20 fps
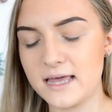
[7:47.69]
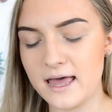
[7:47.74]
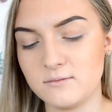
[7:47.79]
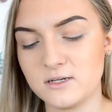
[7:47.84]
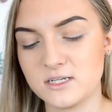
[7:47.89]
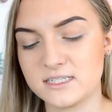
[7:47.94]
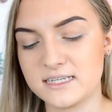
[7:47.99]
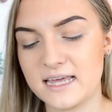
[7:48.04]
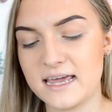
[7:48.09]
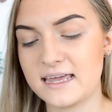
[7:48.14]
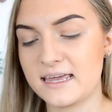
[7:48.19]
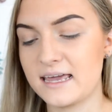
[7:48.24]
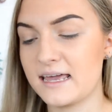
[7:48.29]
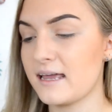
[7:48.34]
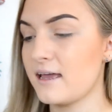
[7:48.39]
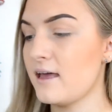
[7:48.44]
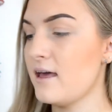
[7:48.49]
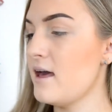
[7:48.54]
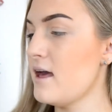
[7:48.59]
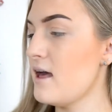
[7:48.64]
I'm just
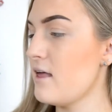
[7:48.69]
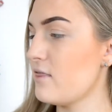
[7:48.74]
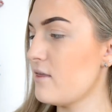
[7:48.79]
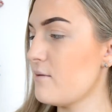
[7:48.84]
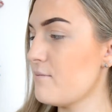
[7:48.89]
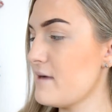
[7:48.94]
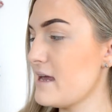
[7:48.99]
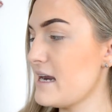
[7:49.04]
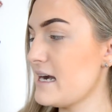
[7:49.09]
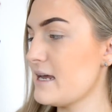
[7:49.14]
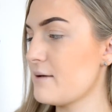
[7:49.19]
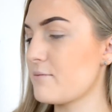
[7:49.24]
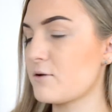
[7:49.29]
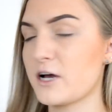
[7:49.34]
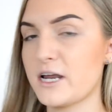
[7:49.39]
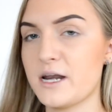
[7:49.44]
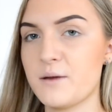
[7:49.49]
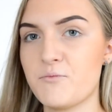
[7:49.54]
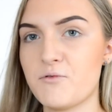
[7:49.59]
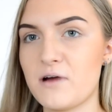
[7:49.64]
taking the medium
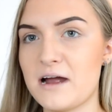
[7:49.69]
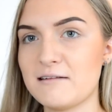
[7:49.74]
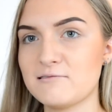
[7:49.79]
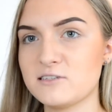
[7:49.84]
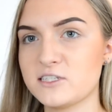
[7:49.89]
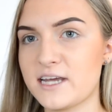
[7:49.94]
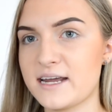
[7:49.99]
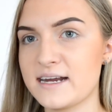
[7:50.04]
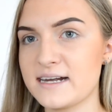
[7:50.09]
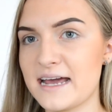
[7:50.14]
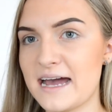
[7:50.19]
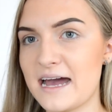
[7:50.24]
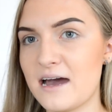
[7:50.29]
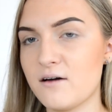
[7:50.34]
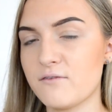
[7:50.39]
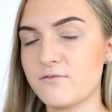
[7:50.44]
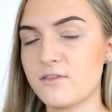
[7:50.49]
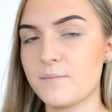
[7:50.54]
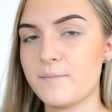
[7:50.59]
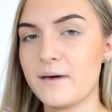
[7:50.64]
kind of brown shade
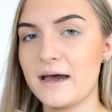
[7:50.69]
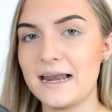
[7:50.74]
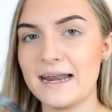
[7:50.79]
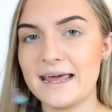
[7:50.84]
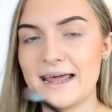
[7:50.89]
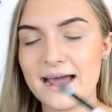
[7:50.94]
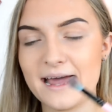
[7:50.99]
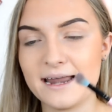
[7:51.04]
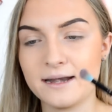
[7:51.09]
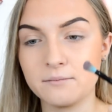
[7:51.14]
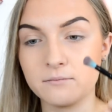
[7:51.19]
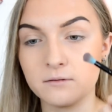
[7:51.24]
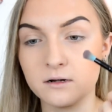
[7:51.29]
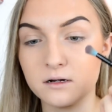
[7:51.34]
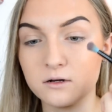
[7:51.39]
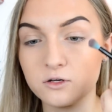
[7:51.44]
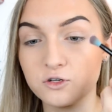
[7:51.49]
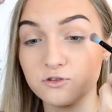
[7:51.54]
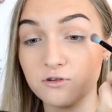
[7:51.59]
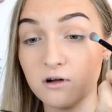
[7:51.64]
out of the palette, and I'm going
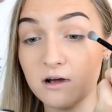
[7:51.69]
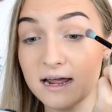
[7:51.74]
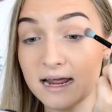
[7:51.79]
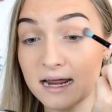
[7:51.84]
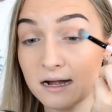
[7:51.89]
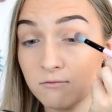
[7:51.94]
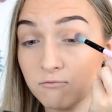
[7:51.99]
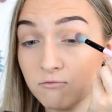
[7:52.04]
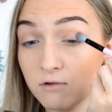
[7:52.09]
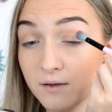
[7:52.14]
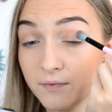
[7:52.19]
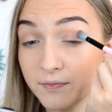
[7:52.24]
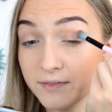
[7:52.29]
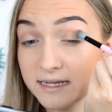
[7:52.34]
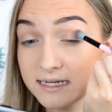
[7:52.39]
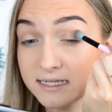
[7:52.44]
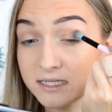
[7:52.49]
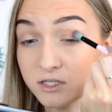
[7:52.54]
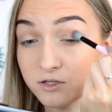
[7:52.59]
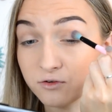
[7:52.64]
to try and run
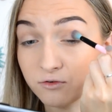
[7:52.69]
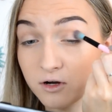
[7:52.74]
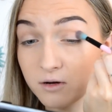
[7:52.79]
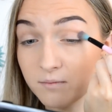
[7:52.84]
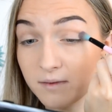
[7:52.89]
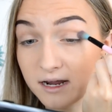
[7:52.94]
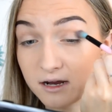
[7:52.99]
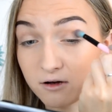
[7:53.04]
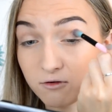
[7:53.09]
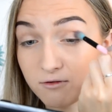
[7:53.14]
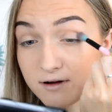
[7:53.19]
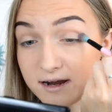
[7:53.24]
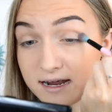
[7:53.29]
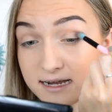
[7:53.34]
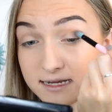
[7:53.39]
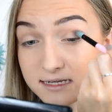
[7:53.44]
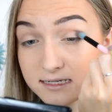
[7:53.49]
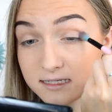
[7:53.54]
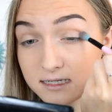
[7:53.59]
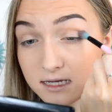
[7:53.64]
this through my
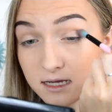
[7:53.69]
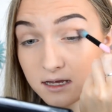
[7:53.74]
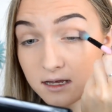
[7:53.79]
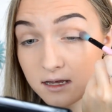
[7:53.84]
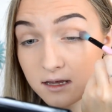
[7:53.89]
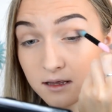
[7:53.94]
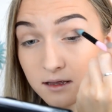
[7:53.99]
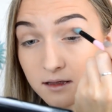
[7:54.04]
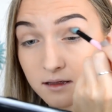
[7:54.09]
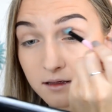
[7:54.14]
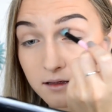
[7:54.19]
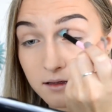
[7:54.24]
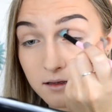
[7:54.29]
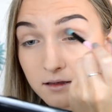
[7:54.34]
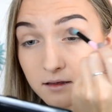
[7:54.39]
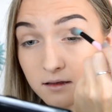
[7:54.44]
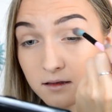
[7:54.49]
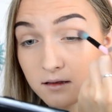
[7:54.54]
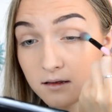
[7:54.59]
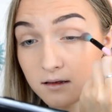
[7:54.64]
crease.
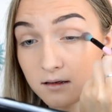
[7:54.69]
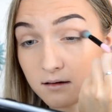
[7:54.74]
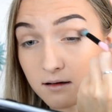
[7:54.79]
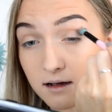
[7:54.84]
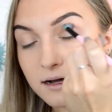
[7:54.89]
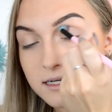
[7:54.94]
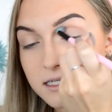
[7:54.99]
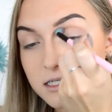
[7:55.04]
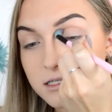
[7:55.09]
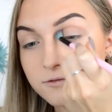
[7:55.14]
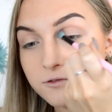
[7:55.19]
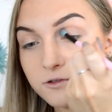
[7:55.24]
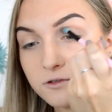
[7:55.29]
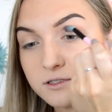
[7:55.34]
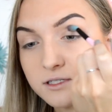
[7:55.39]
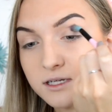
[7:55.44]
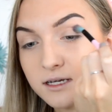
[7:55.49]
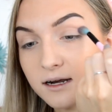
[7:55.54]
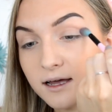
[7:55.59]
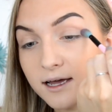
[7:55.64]
I just feel
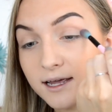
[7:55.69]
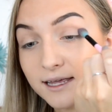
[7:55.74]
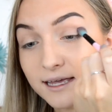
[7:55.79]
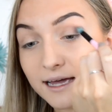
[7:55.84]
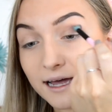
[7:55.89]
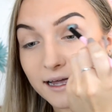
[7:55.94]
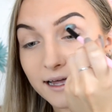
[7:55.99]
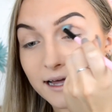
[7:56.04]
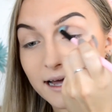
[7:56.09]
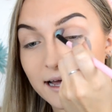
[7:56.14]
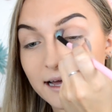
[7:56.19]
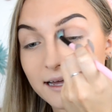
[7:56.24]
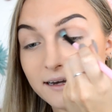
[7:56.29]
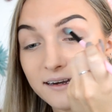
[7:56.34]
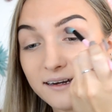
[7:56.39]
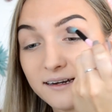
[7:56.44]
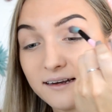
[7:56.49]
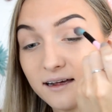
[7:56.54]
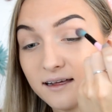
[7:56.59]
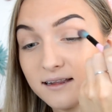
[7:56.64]
so like
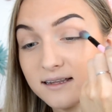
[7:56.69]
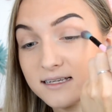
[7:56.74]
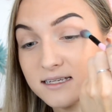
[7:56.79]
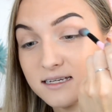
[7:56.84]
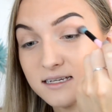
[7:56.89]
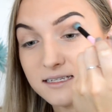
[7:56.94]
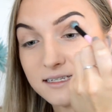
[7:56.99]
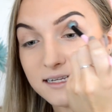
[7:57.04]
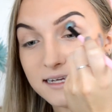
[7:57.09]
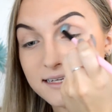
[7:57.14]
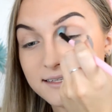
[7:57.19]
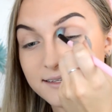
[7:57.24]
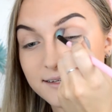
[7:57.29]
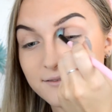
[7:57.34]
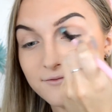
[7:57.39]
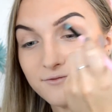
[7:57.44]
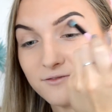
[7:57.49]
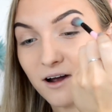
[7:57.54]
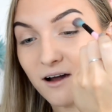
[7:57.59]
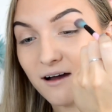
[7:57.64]
cack-handed, like this just
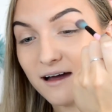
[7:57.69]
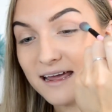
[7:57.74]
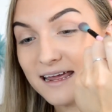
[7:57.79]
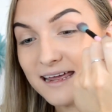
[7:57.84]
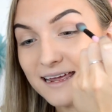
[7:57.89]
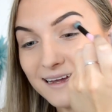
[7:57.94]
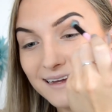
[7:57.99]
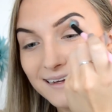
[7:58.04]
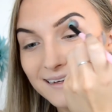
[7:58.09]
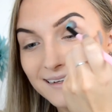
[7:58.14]
isn't right.